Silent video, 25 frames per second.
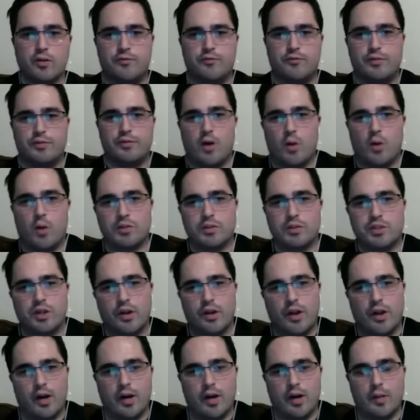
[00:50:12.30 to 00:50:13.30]
almost un
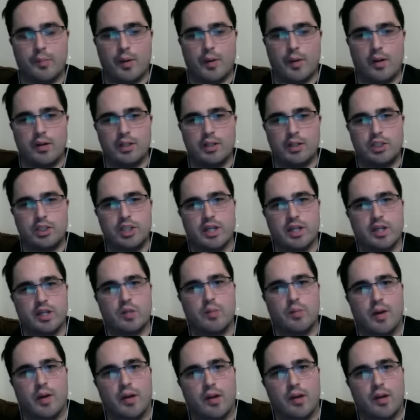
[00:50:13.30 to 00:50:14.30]
unapologetic
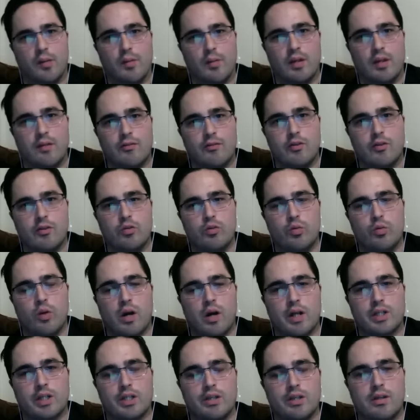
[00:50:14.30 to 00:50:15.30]
about it. I mean, if you
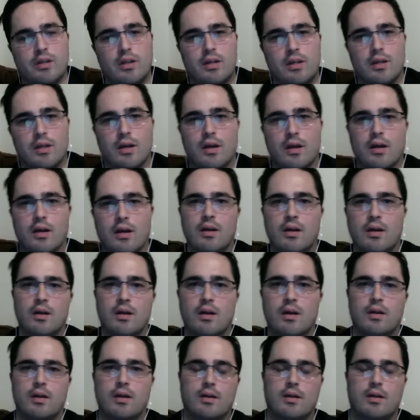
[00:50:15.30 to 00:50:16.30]
watch the uh,
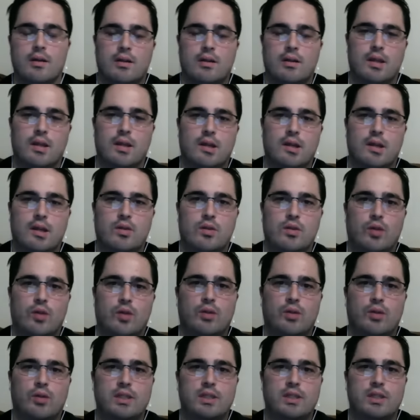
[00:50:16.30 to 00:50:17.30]
they they
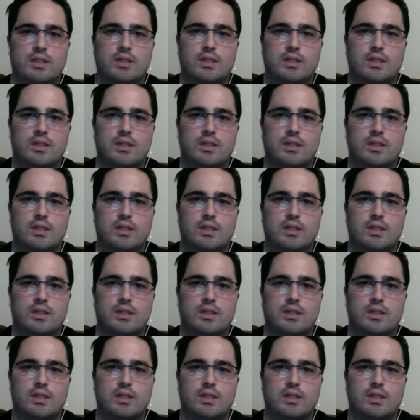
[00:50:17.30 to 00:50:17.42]
released on their